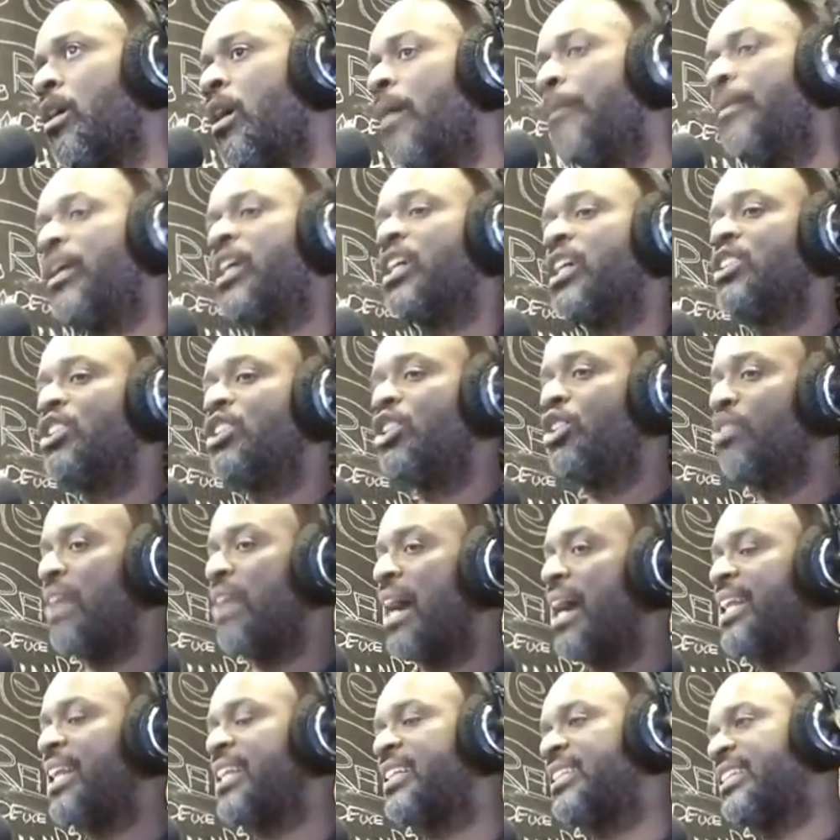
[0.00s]
because the
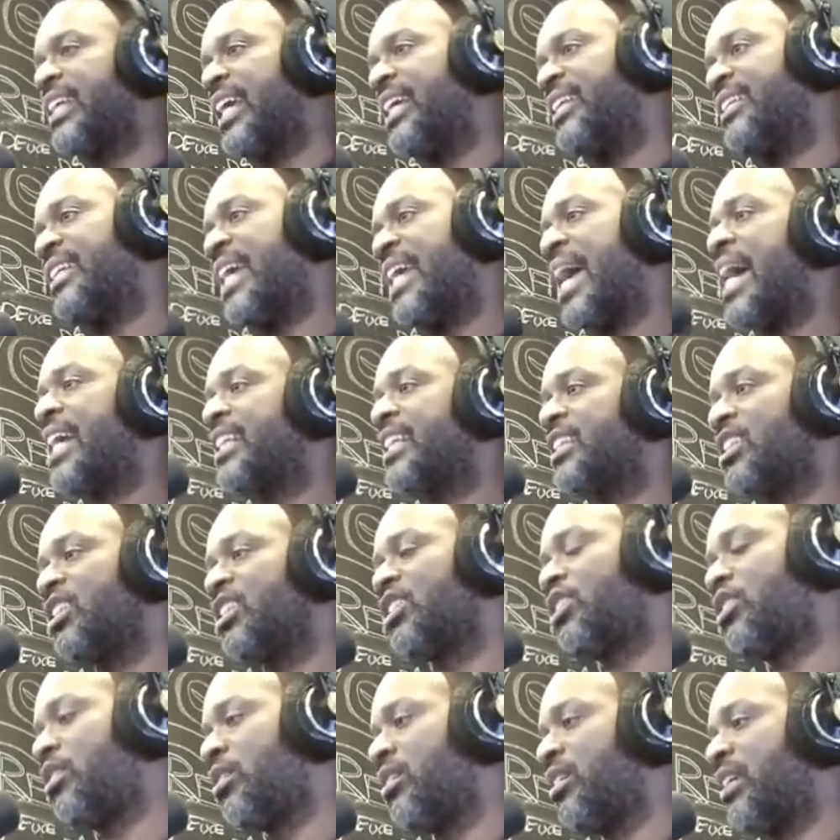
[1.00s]
United States has to
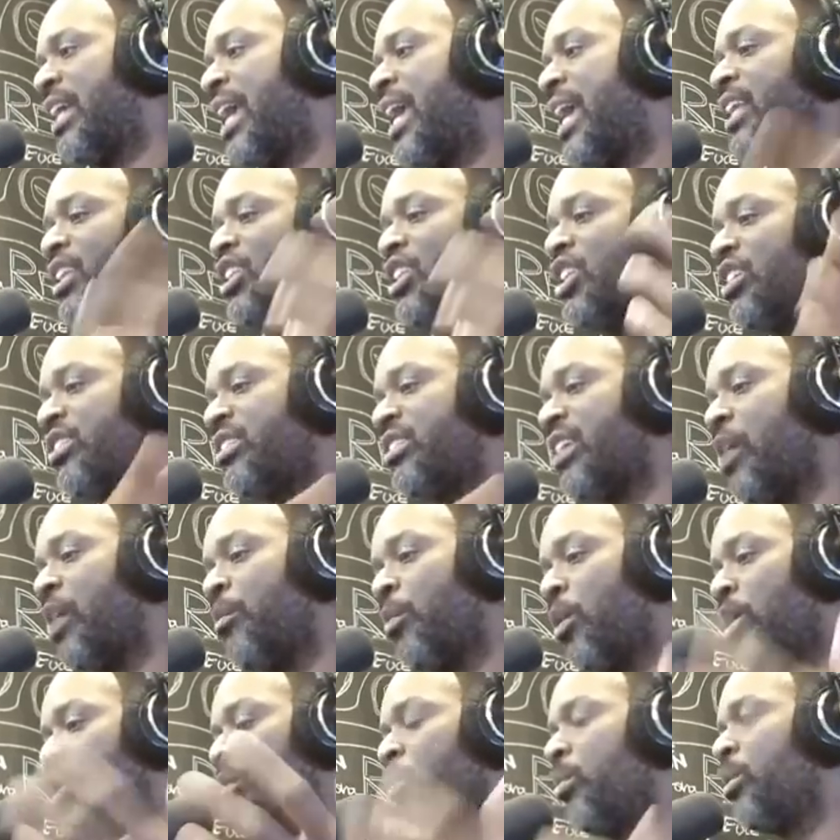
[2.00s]
can't just say,
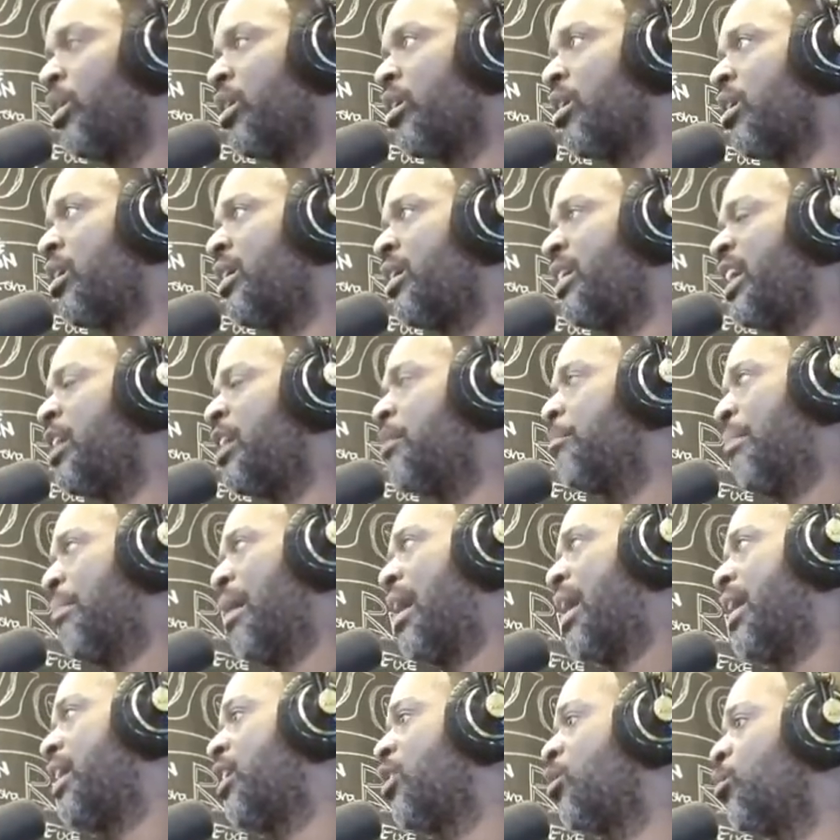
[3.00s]
well, we're an
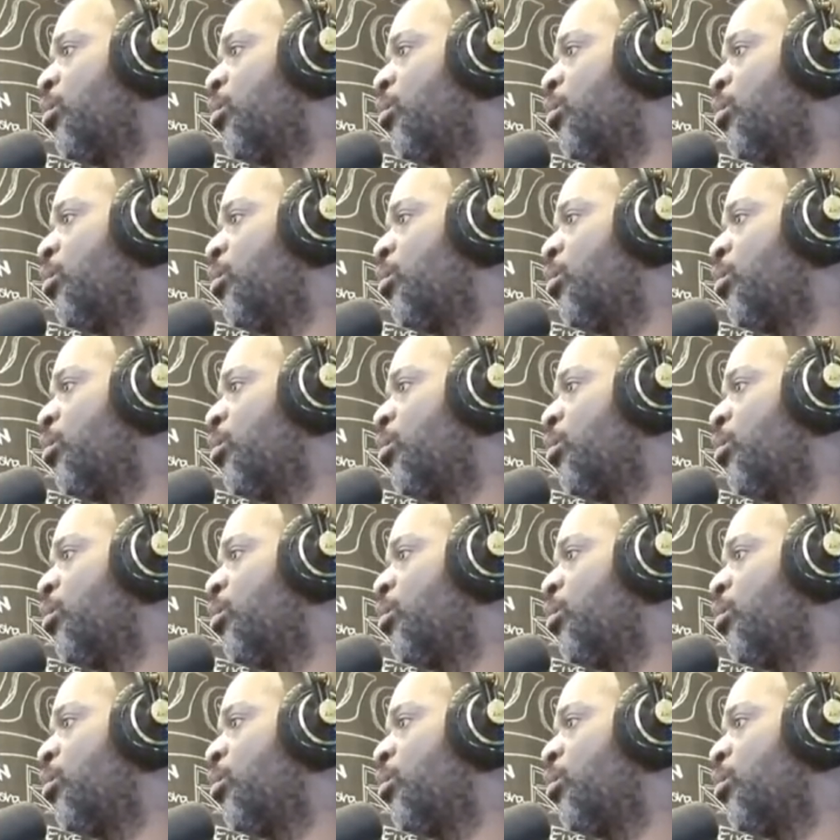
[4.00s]
empire.